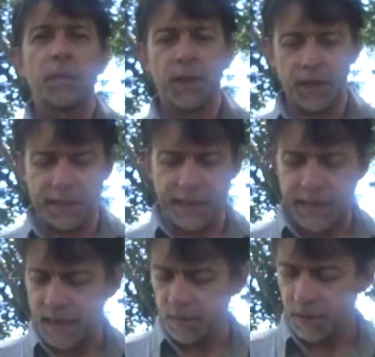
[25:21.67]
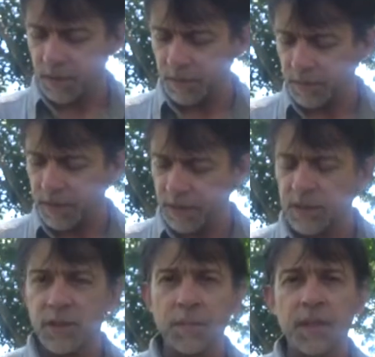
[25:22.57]
plug the camera
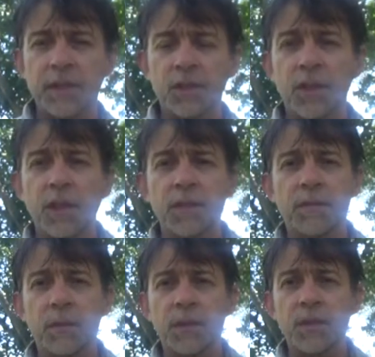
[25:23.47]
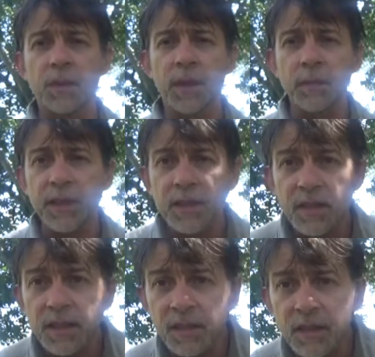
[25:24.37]
into something to charge every once in a while
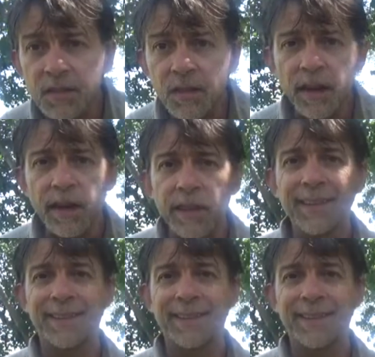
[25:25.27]
because it does die.